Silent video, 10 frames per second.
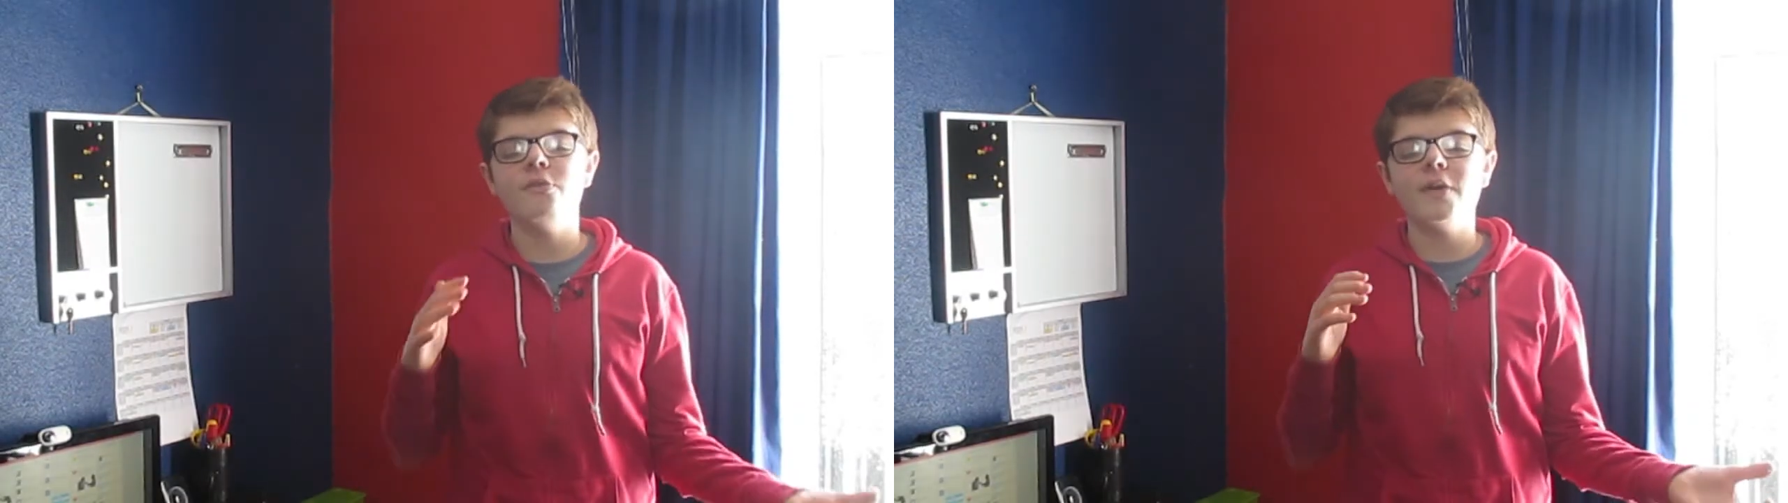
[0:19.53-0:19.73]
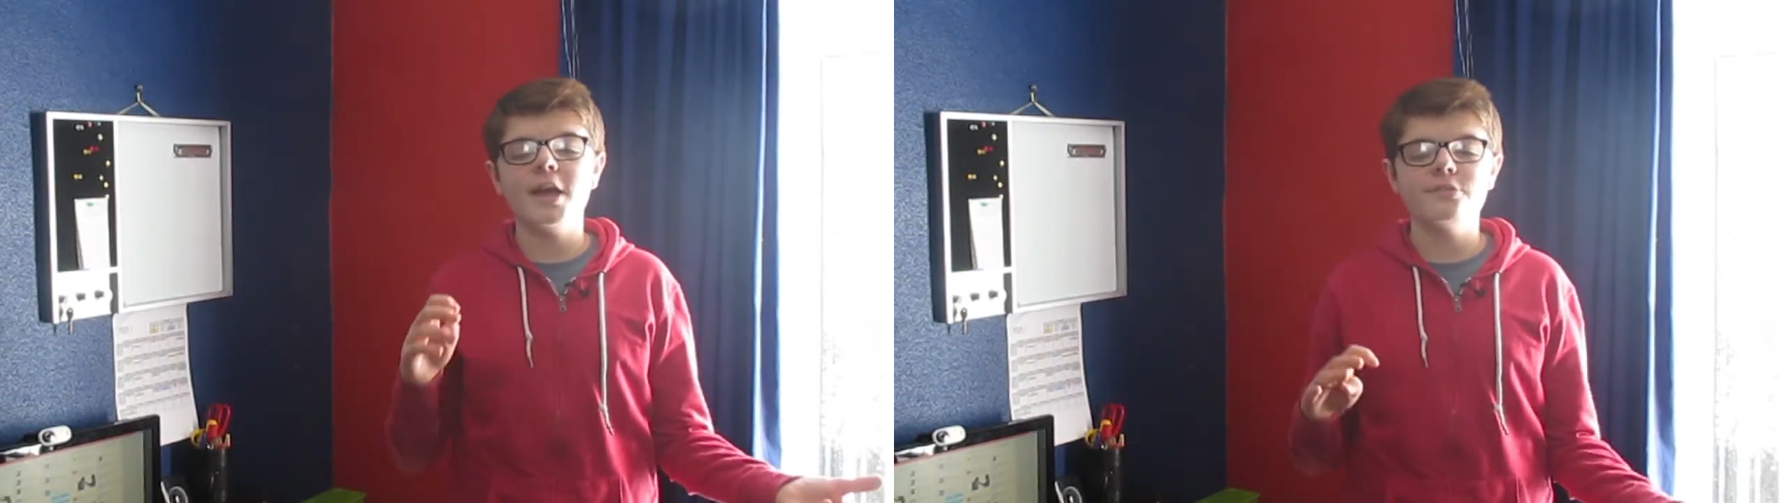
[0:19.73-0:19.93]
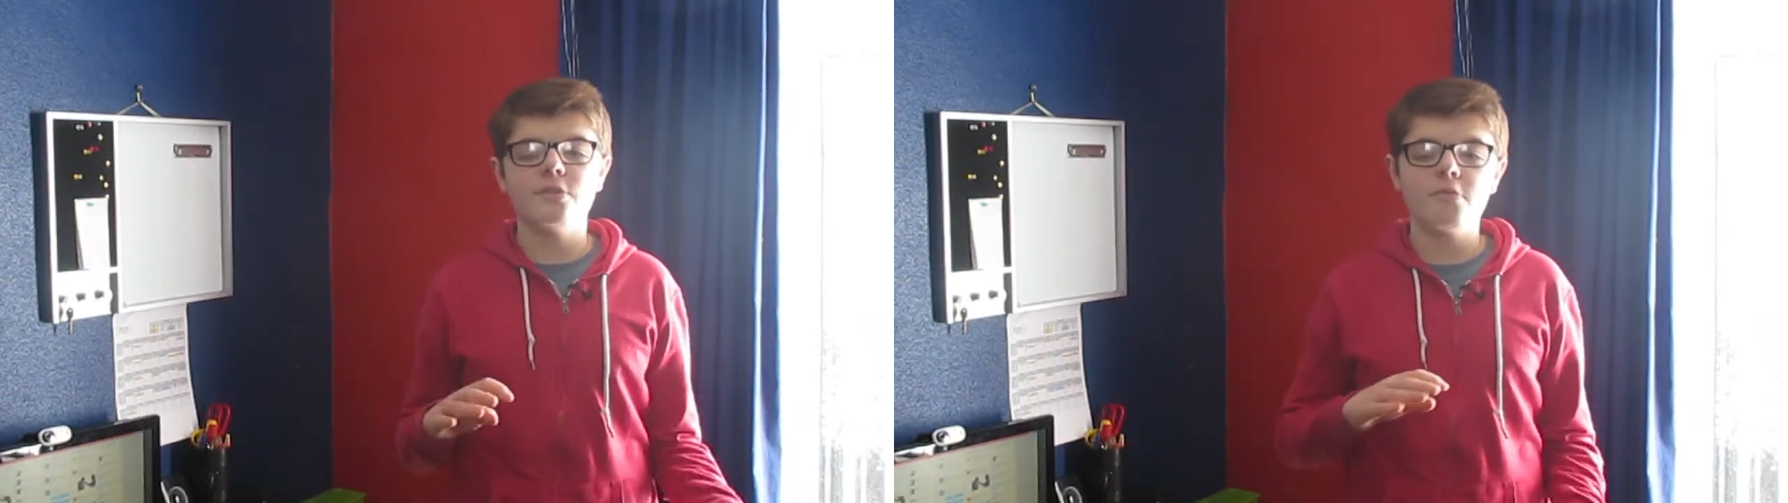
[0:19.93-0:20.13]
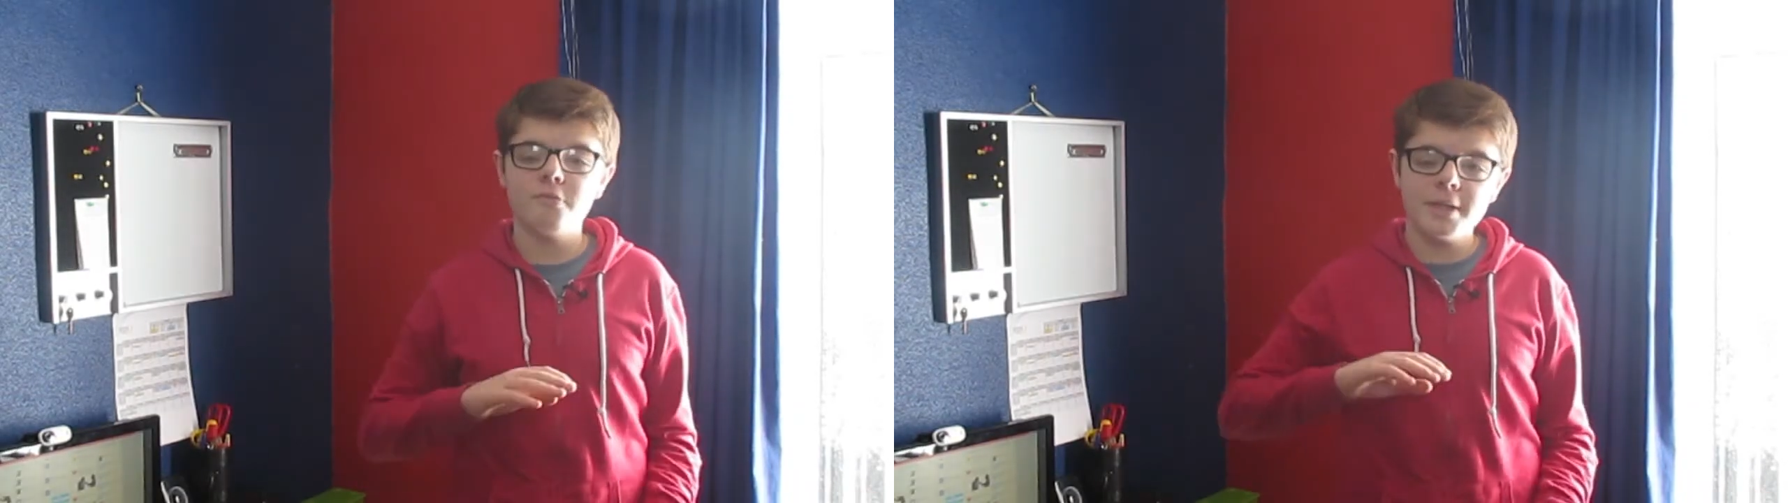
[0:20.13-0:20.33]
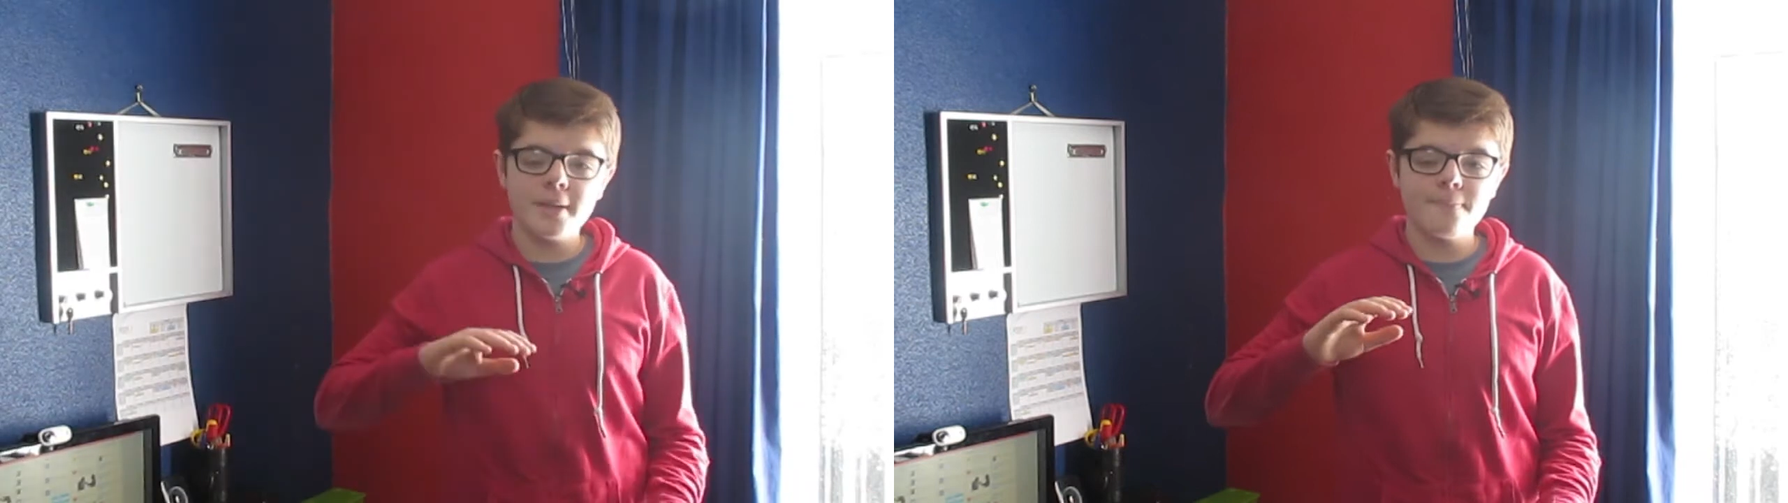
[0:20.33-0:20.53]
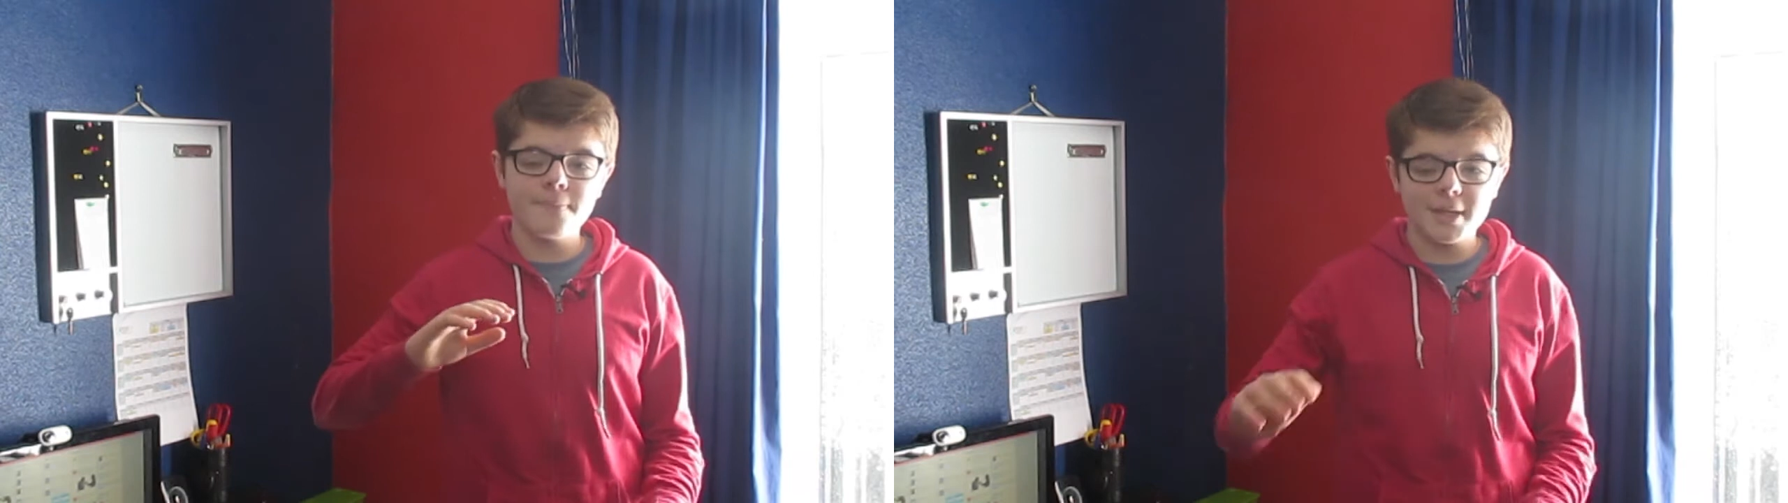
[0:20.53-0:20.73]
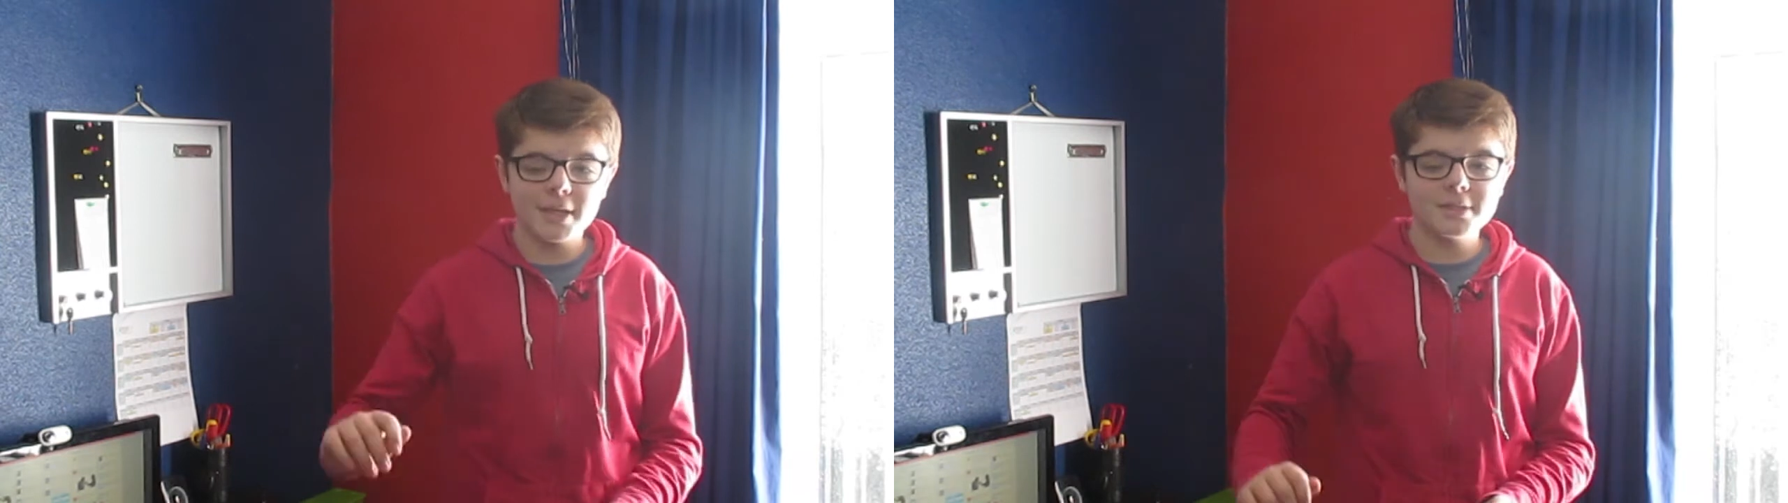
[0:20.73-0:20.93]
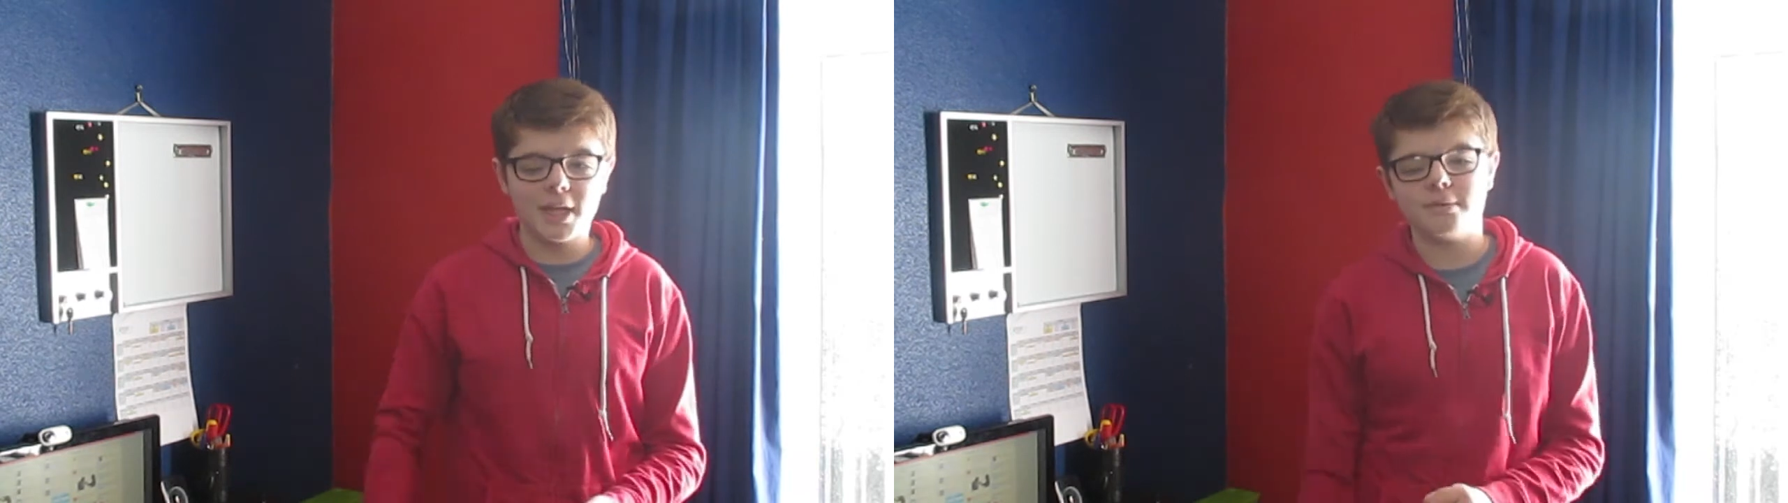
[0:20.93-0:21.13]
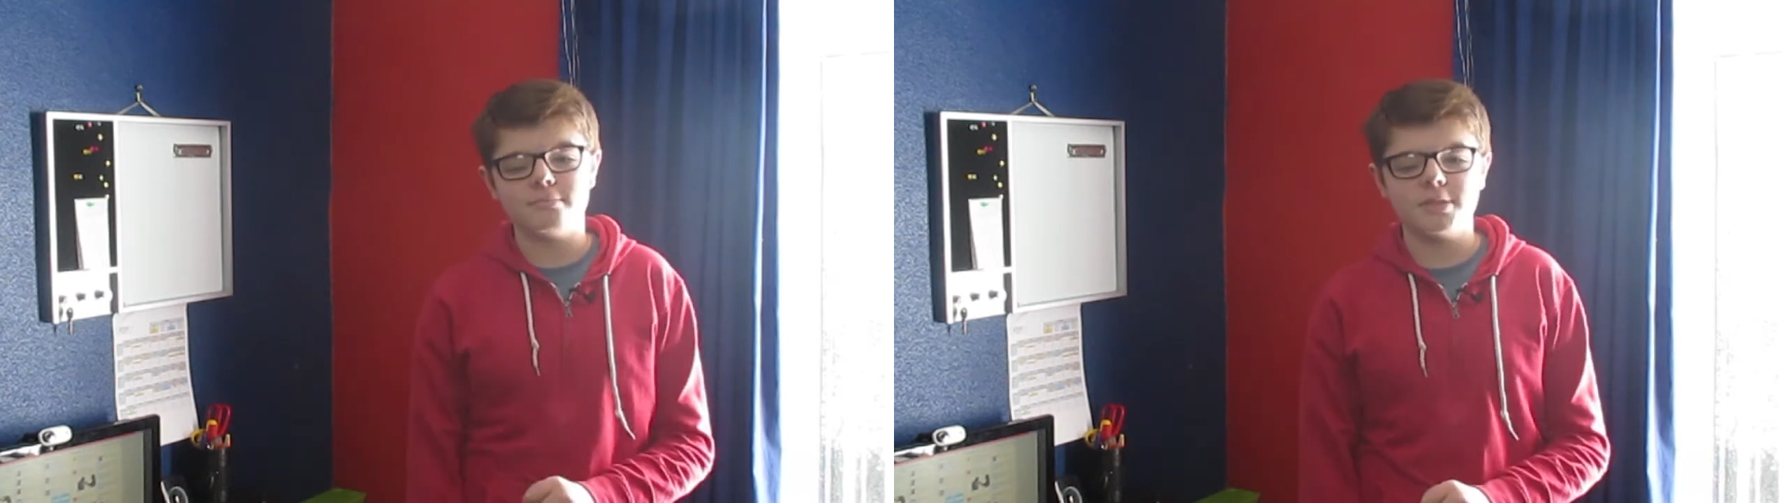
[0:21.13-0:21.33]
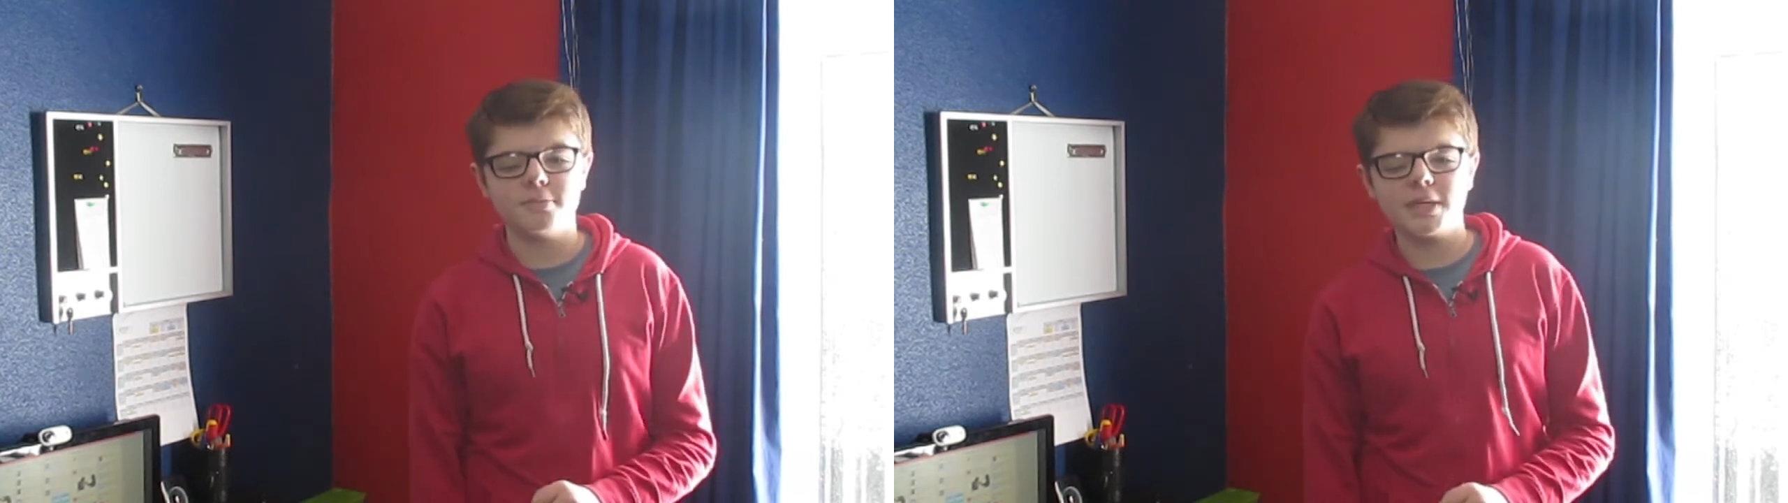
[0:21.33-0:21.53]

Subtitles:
revise for our really big exams.